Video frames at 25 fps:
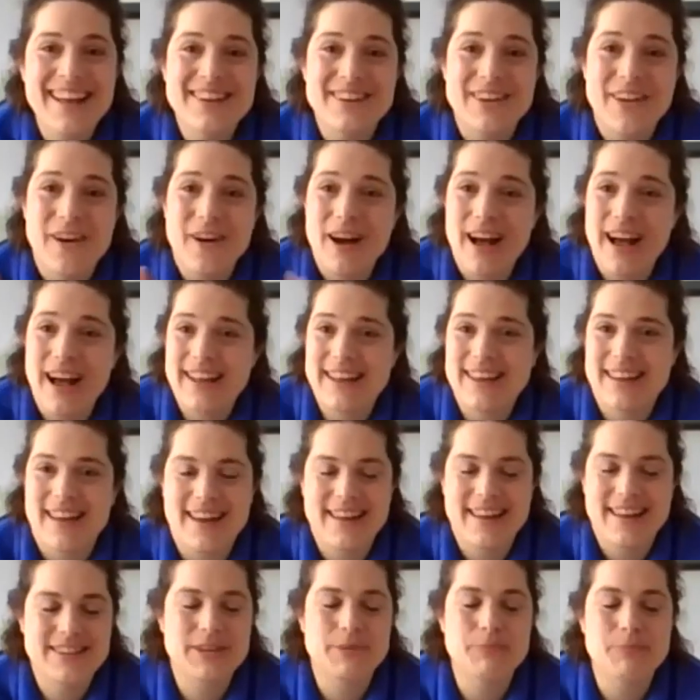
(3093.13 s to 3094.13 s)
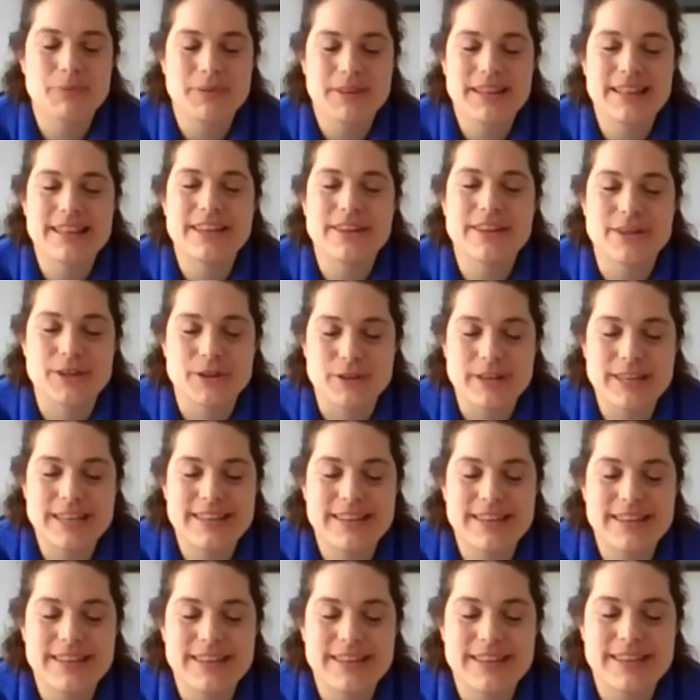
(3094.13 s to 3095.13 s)
no, I, I completely
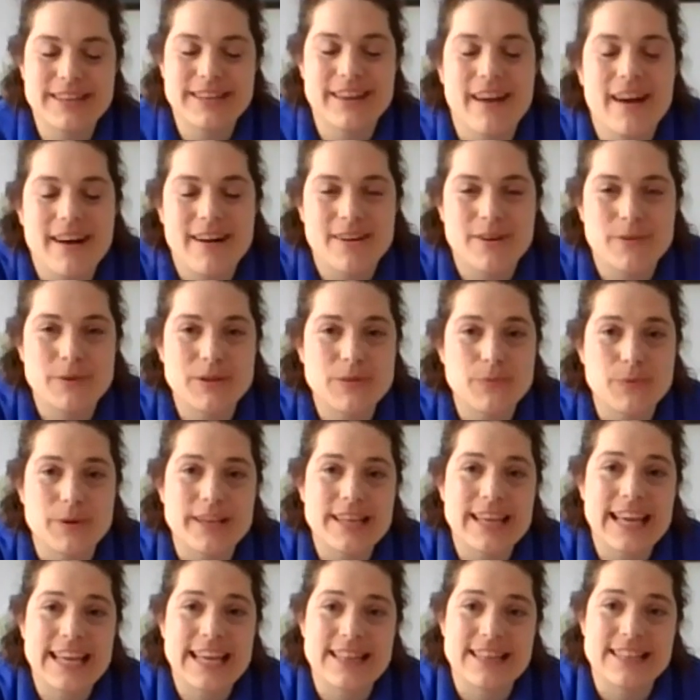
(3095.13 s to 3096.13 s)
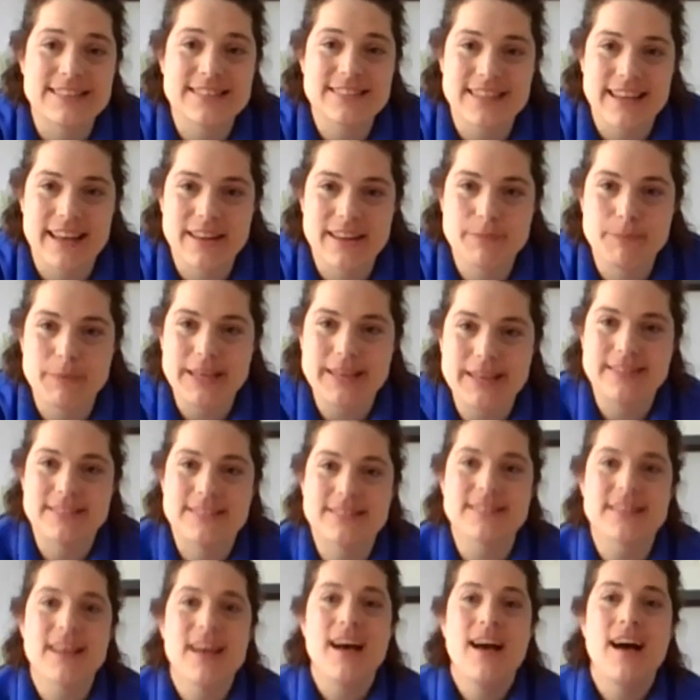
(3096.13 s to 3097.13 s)
agree uh, with what Caitlin said because,
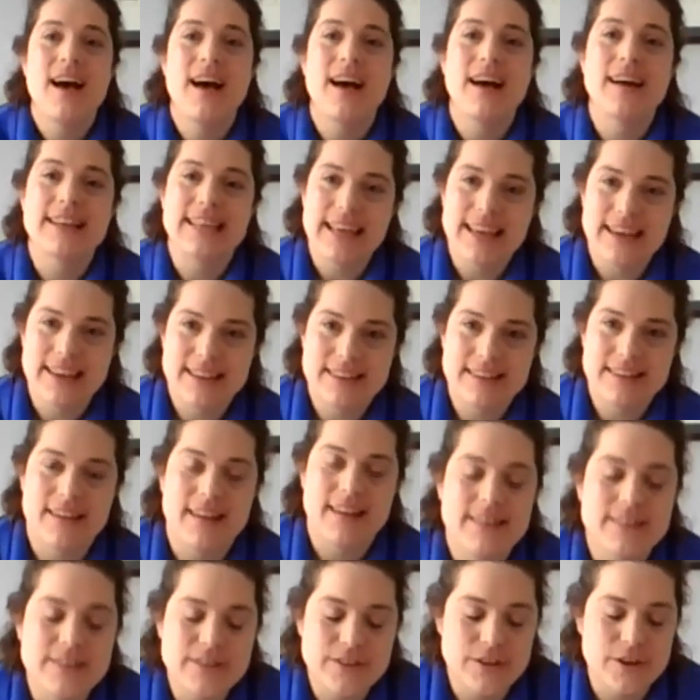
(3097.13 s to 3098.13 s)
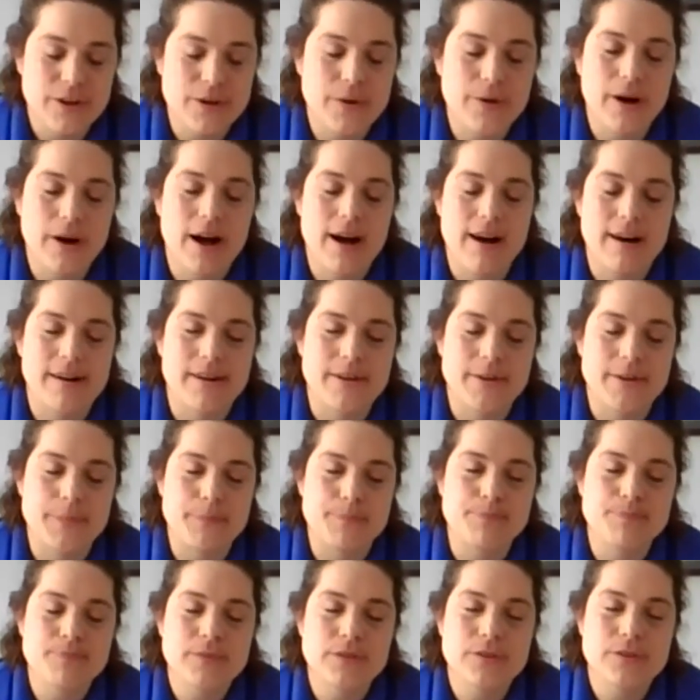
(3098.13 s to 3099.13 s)
again, you know,
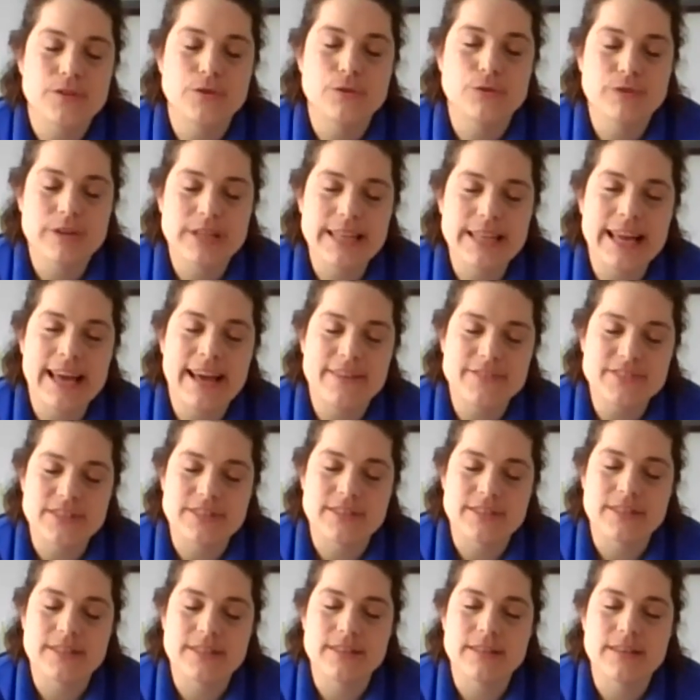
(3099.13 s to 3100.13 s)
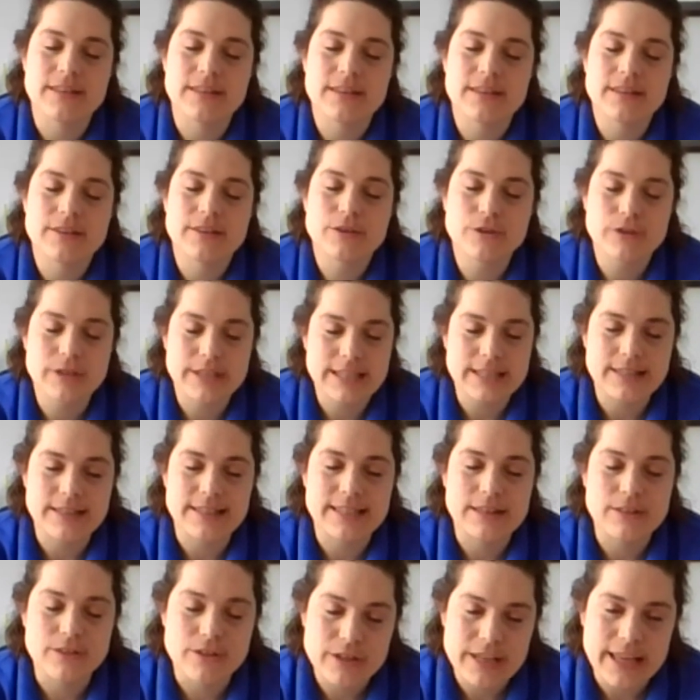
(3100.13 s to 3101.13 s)
um, you really have to
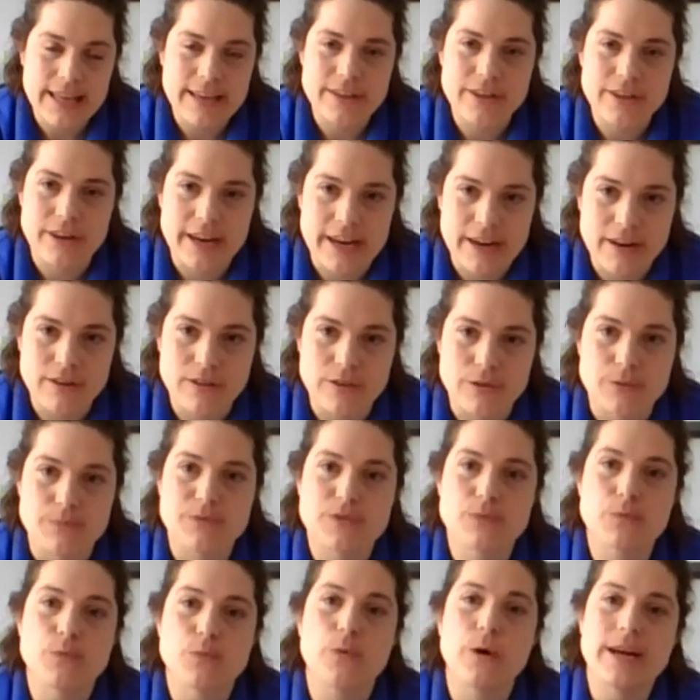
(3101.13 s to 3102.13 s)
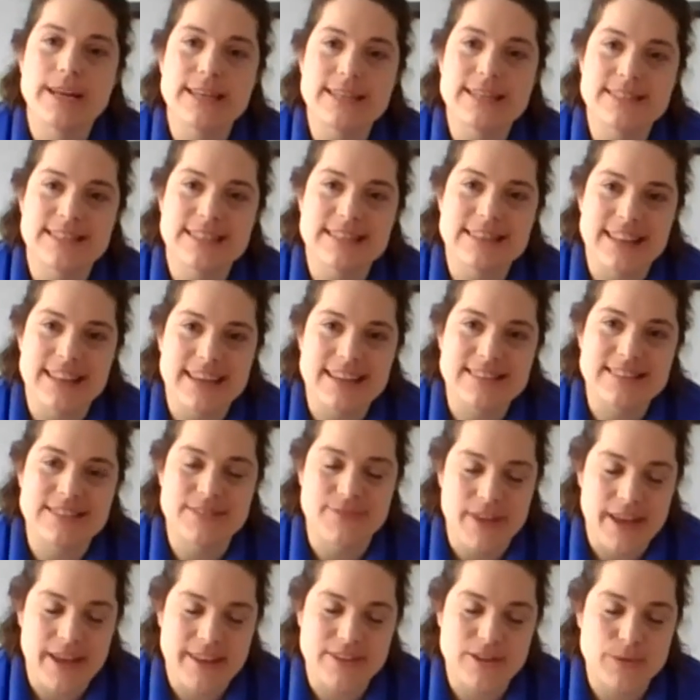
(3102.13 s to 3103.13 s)
critically look at your heirlooms. What is it that's
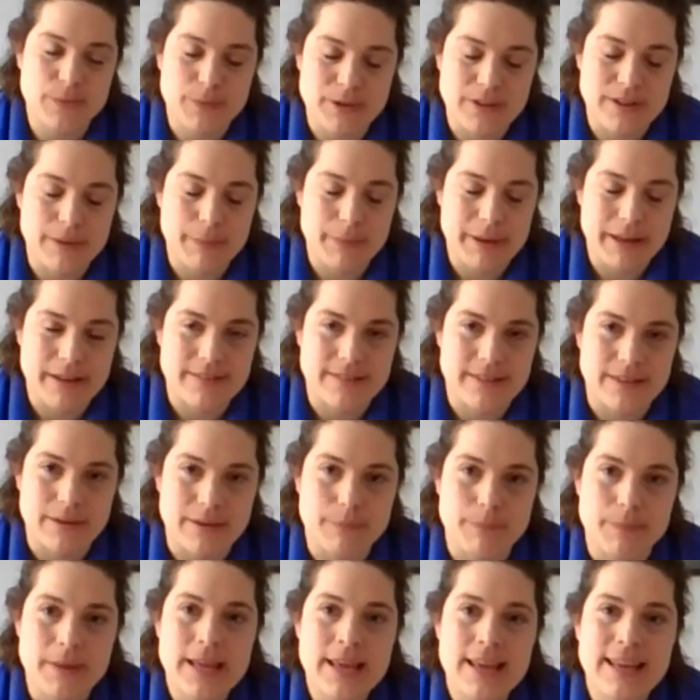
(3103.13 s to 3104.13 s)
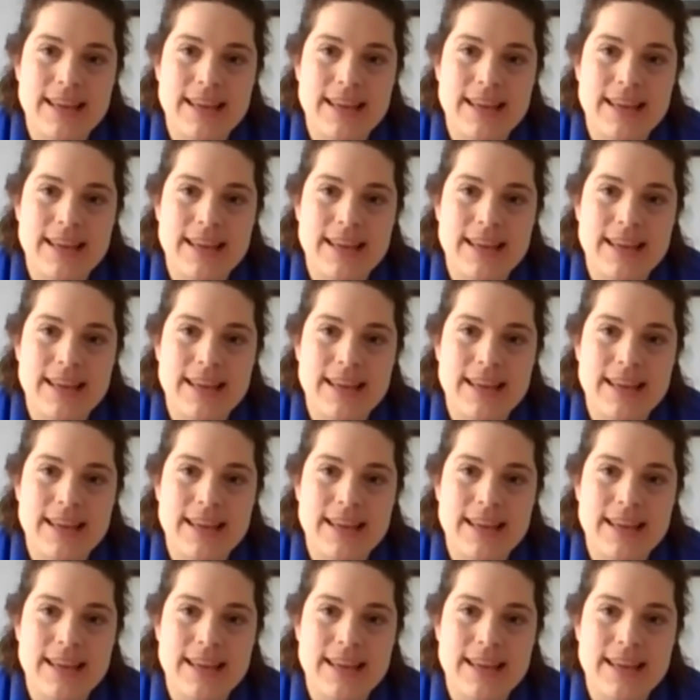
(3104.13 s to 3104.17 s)
valuable about them?